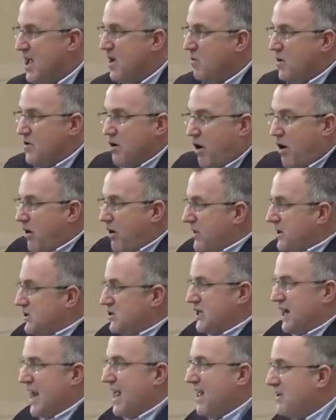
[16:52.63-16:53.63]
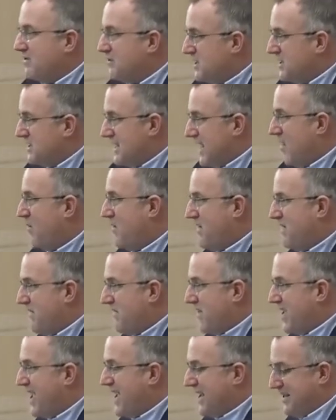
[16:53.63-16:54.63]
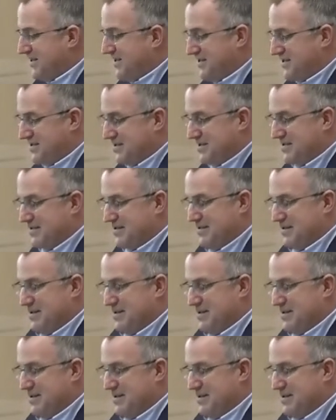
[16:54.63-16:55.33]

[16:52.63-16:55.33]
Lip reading: with all the challenges that we face.